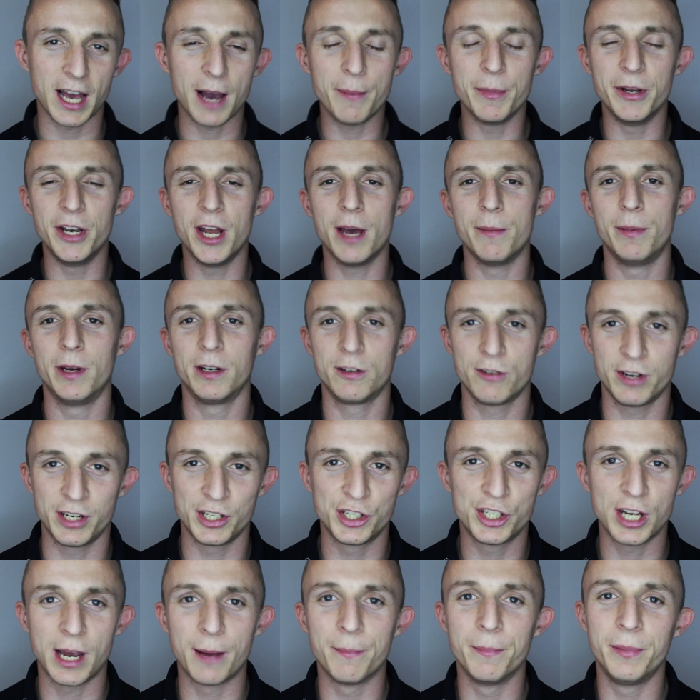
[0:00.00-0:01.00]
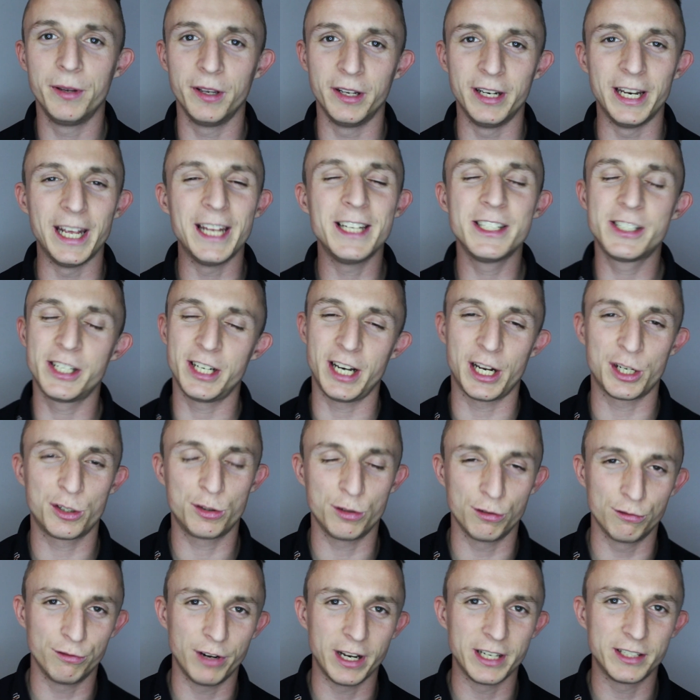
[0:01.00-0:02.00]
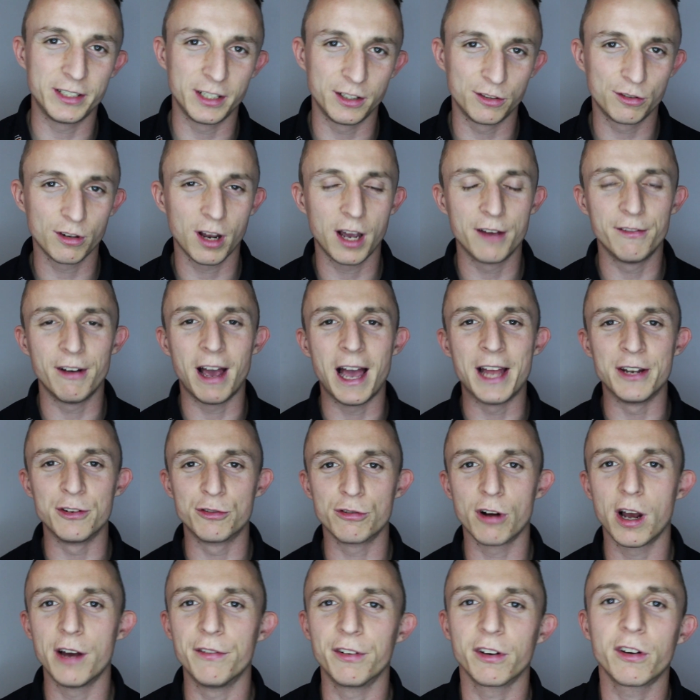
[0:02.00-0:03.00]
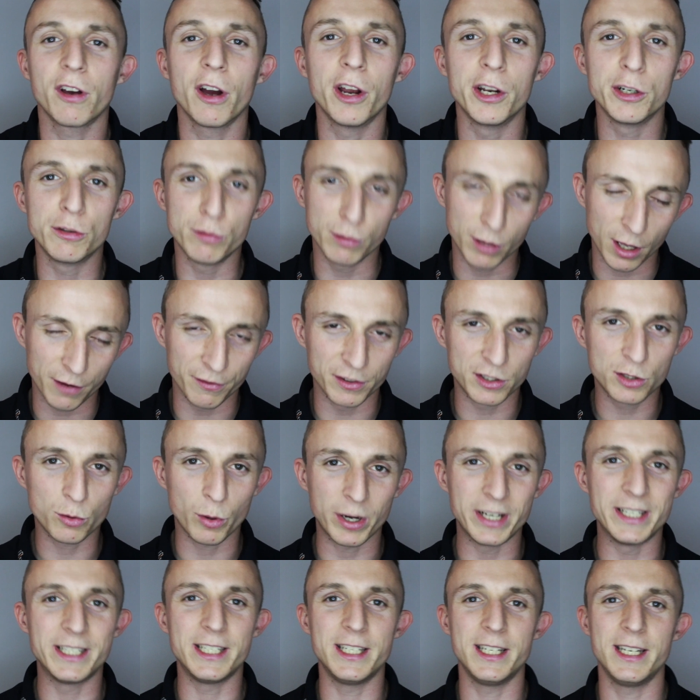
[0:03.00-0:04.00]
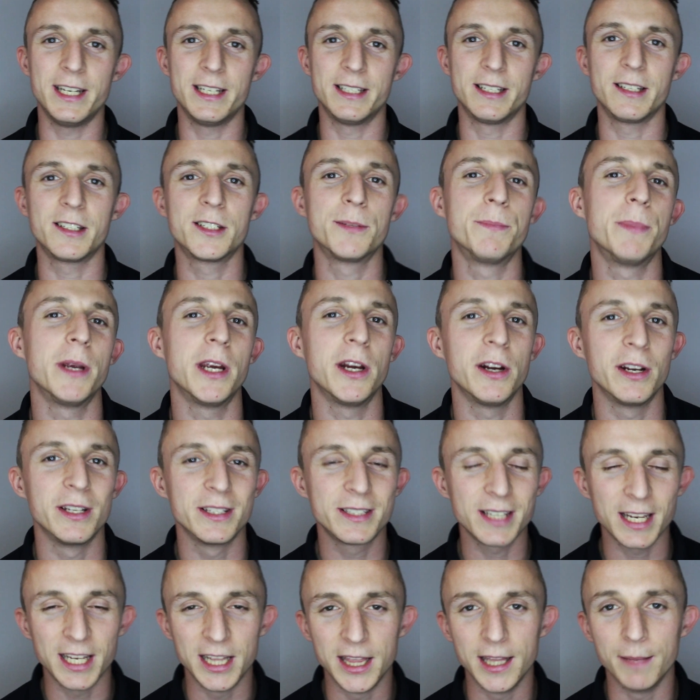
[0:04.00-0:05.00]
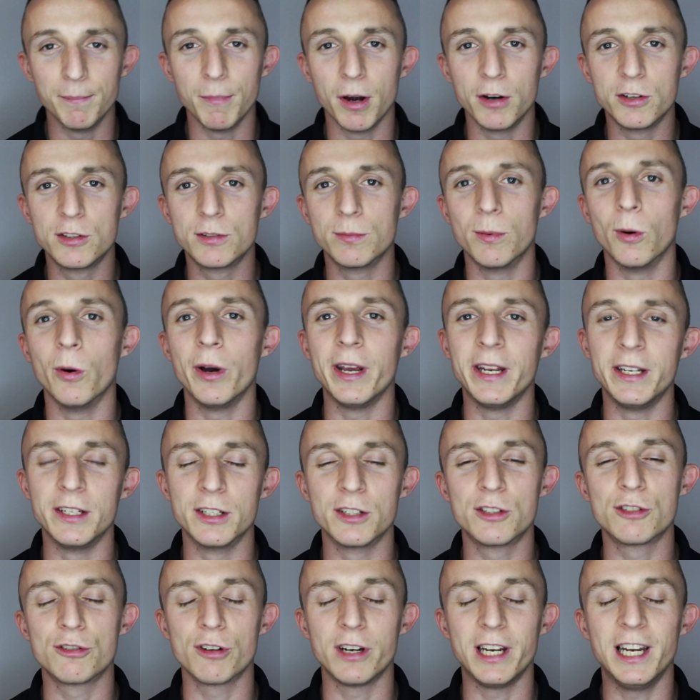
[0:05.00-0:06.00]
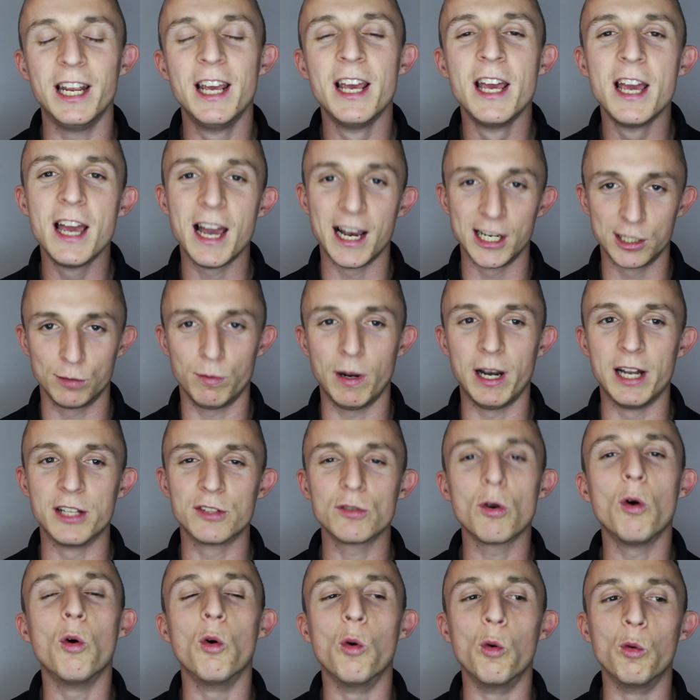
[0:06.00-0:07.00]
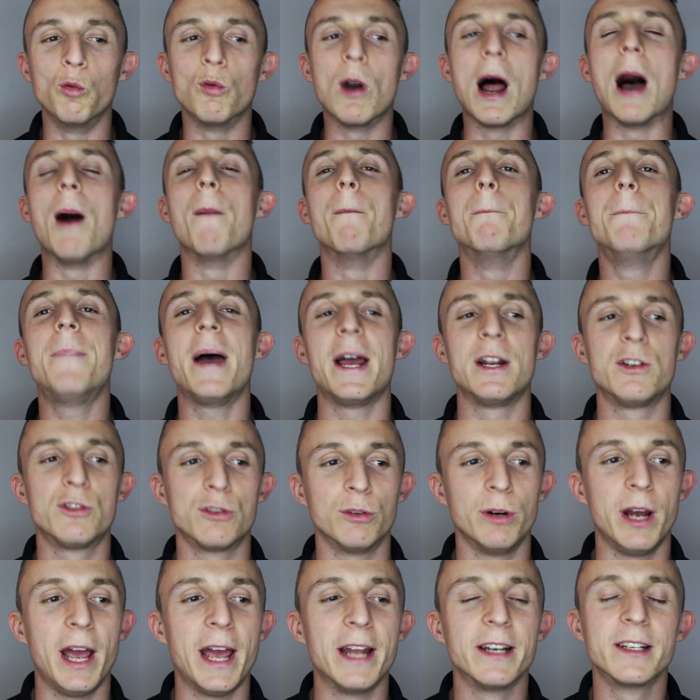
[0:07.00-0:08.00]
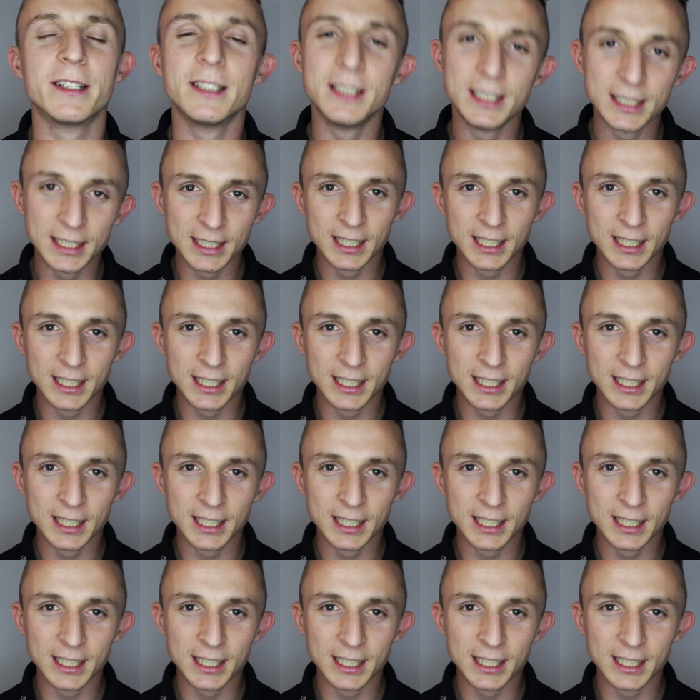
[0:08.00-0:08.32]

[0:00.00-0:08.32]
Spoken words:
I'm a Nürburgring champion, international racing driver and driver coach with over 20 years experience in the motorsport industry, as well as all-round petrol head.